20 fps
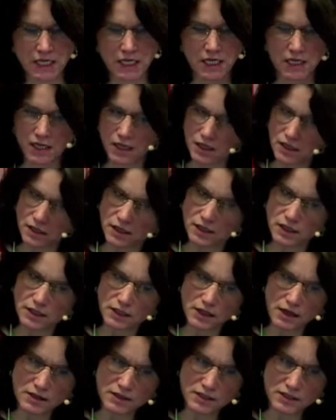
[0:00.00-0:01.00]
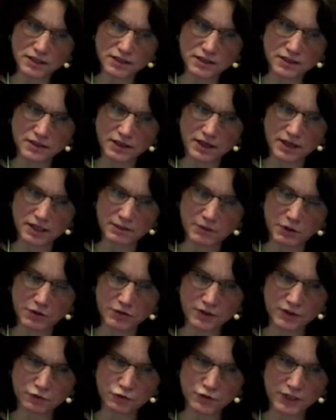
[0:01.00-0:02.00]
And last slide about
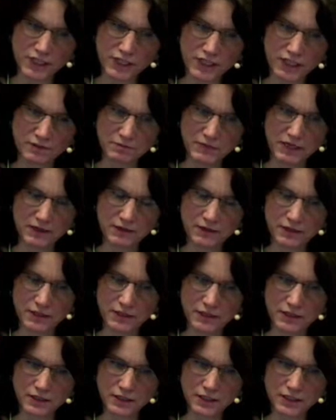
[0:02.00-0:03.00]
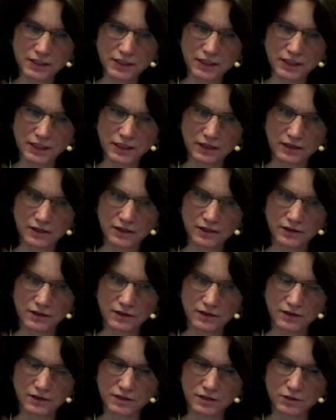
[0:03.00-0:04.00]
the dream is
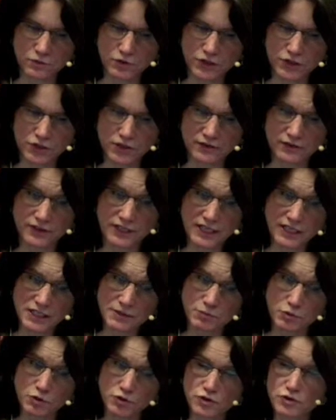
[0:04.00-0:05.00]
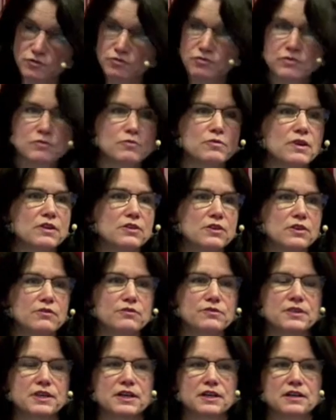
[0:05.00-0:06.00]
it's a question of textbooks. One
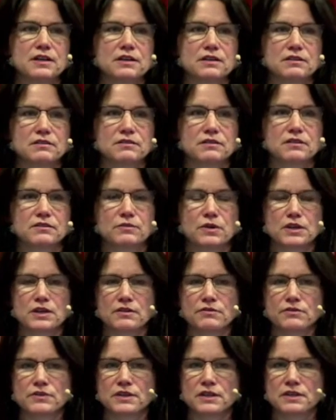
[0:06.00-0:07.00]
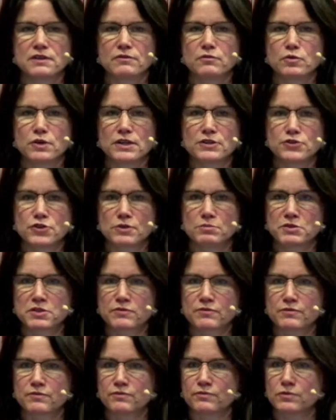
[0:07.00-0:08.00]
of the workshops
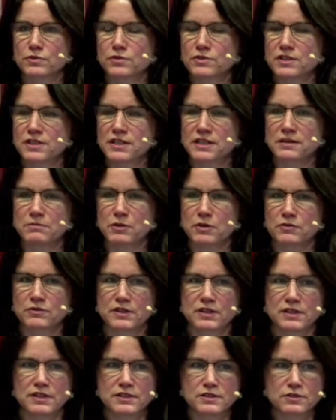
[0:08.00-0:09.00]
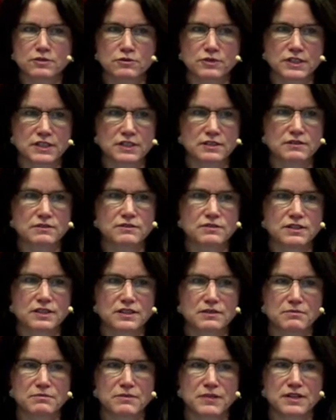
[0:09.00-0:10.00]
was here about the history,
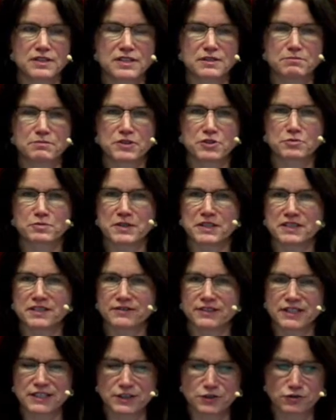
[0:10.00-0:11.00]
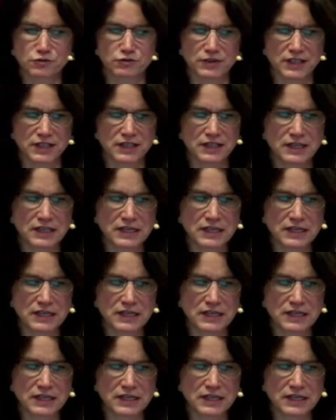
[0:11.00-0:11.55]
multi-perspective history.